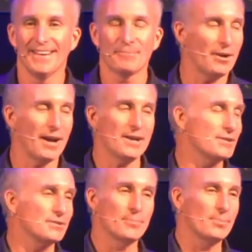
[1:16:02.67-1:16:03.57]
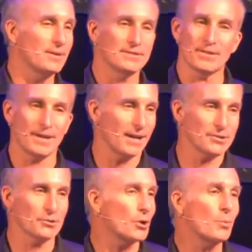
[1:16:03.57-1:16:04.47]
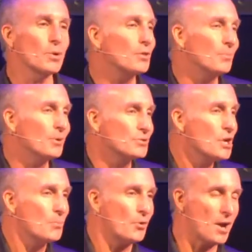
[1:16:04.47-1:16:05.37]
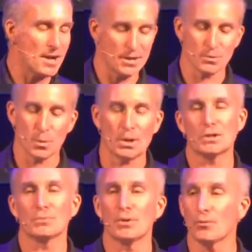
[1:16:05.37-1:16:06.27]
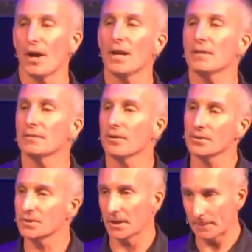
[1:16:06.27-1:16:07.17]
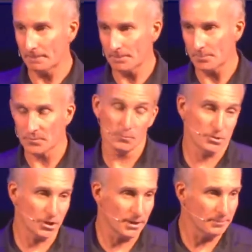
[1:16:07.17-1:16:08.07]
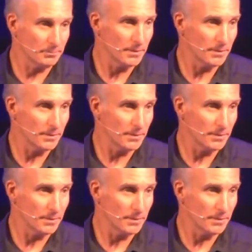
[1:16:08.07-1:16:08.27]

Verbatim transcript: pride is the, is the thing I struggle with the most. Pride is wanting to be right all the time, which I am.